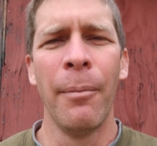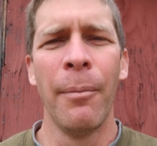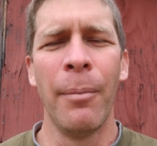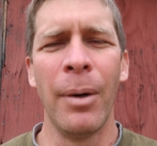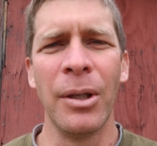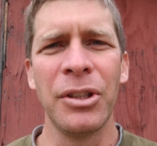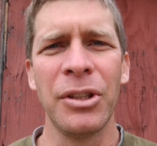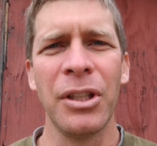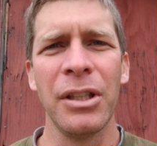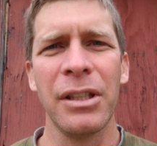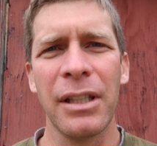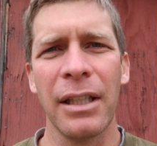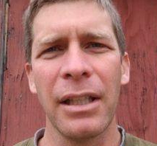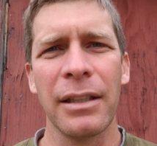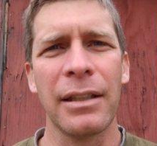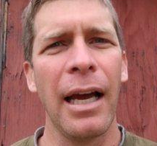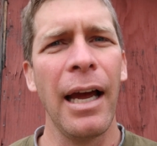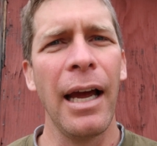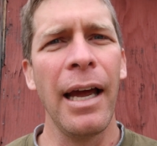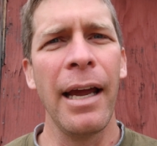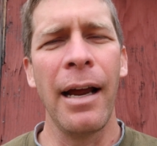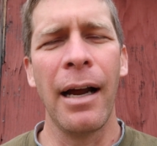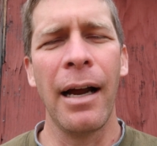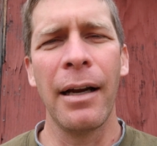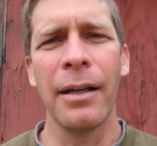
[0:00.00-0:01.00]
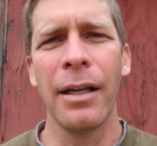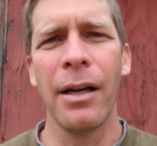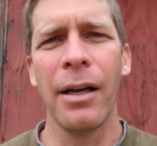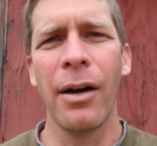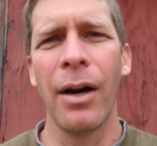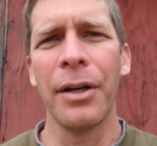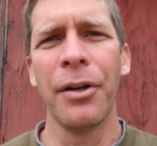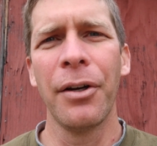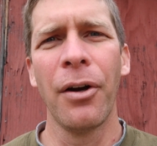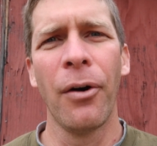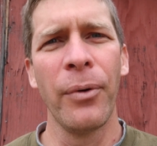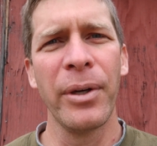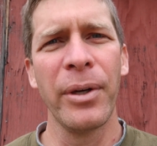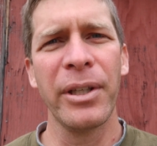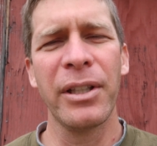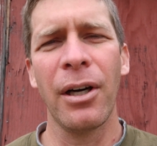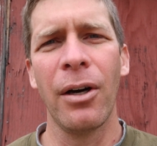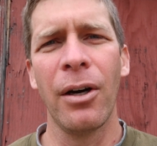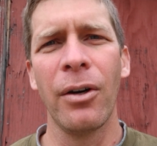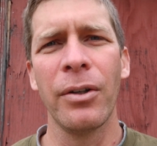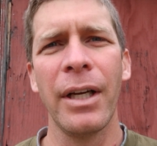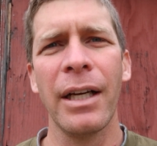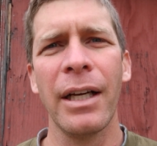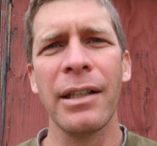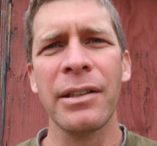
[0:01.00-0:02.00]
but she says, hey, I, you know, I know we
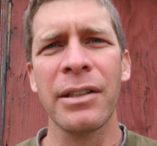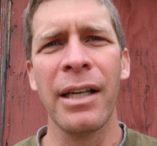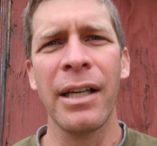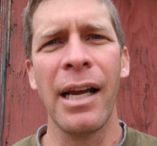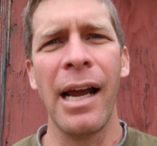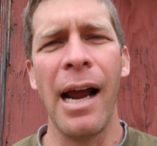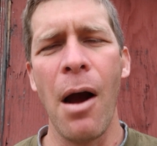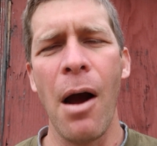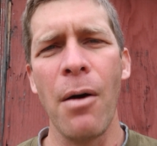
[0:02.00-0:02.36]
talked yesterday.